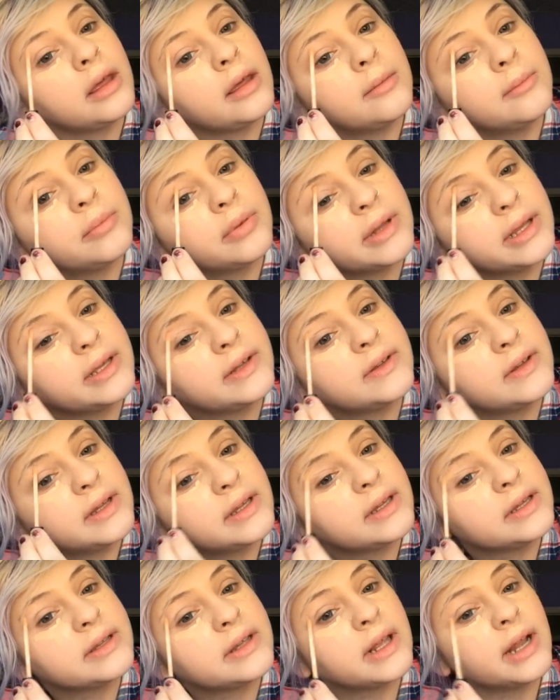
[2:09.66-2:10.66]
in
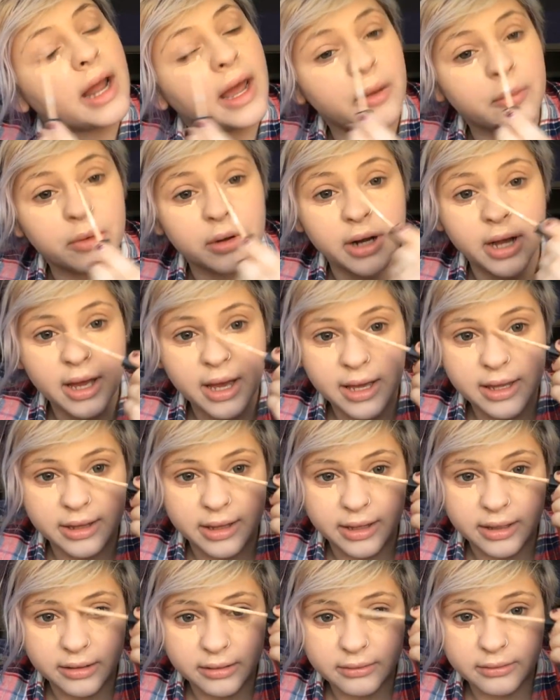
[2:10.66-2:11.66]
places that I want to
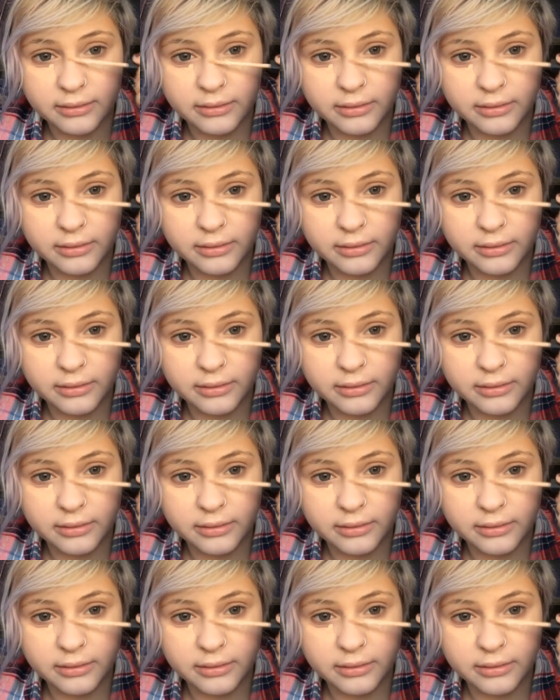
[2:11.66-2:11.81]
highlight.